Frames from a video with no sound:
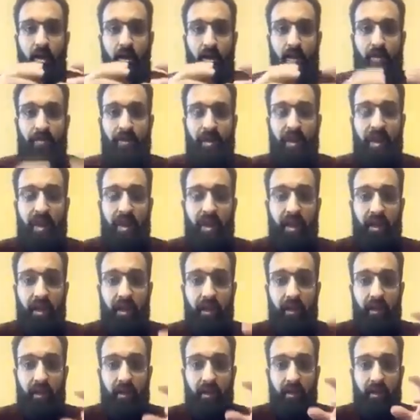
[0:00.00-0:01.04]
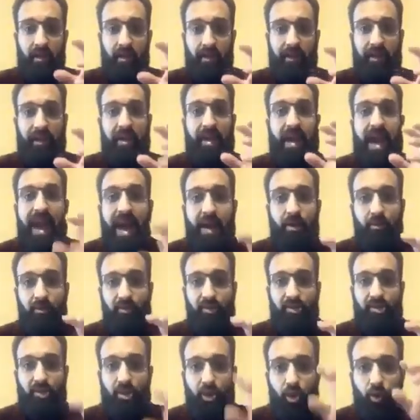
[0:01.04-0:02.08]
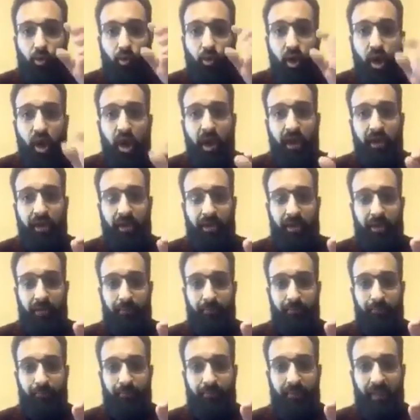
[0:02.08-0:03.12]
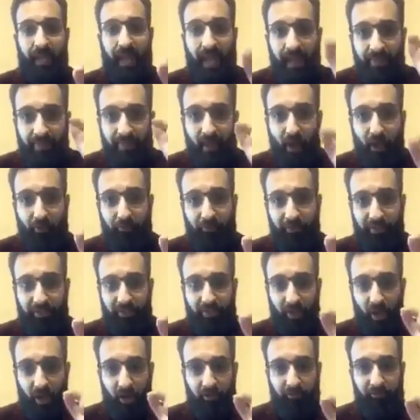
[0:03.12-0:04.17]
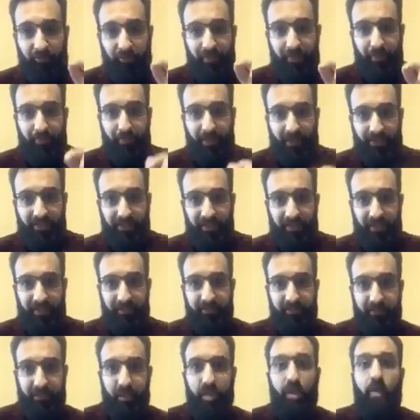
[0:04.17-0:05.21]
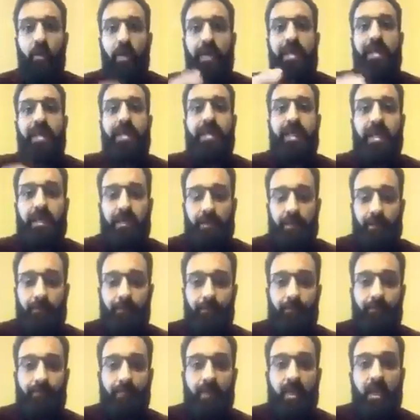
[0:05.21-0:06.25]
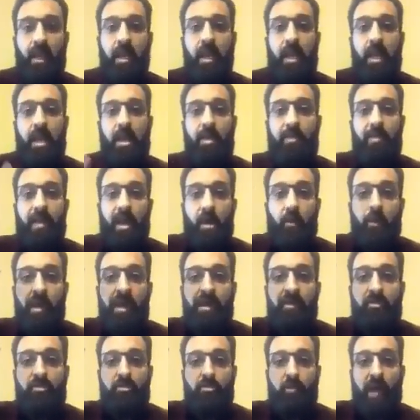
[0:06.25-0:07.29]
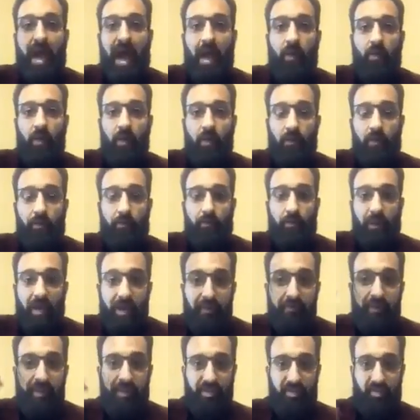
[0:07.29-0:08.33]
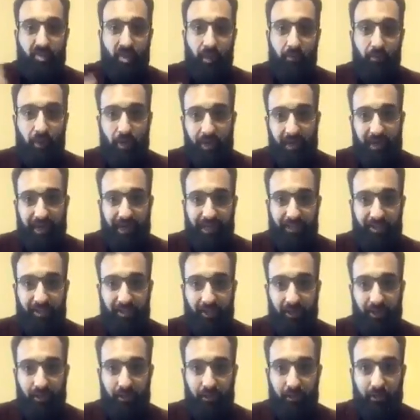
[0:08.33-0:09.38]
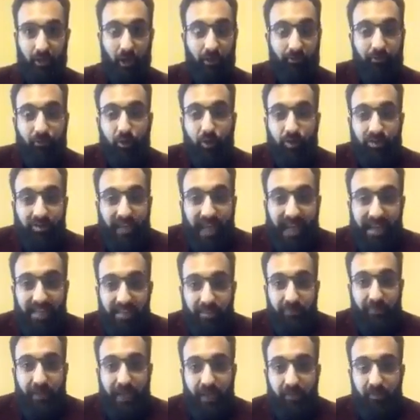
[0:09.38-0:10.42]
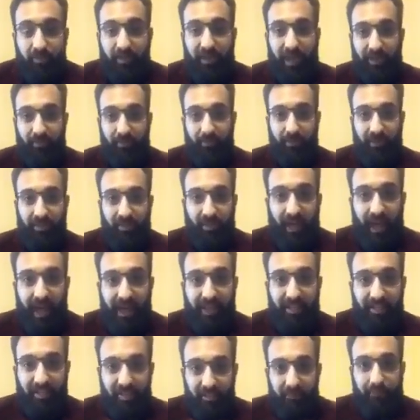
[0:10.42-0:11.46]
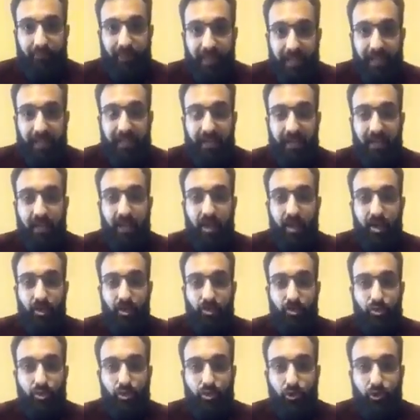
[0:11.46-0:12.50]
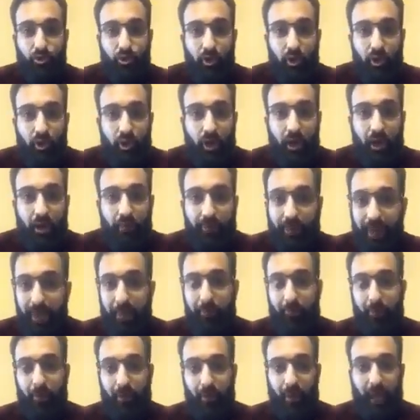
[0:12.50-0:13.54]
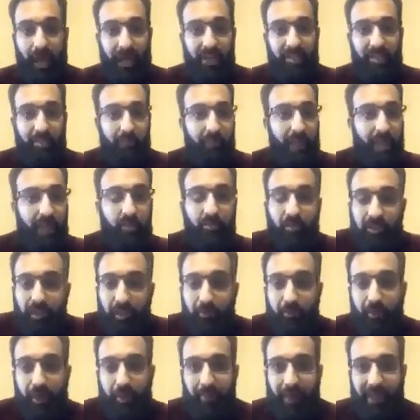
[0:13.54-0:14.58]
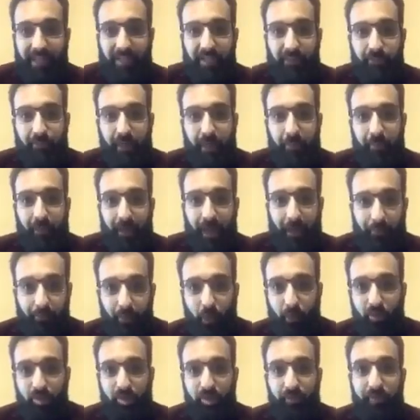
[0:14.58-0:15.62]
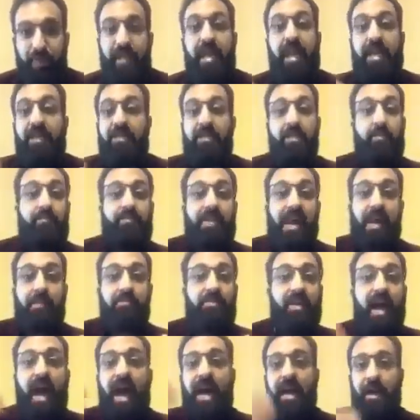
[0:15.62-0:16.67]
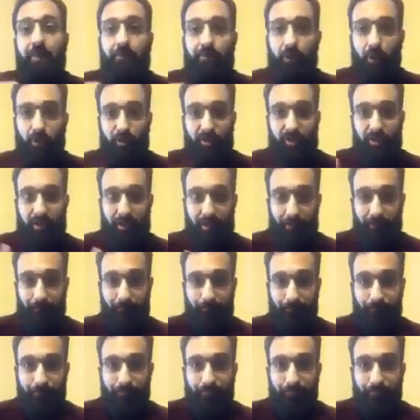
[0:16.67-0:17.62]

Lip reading: the clowns who work in the office of the president, you know what they did? They went to our previous communication. Of course, I speak to governments, I speak to people, I speak to diplomats. People approach me and sometimes I approach them.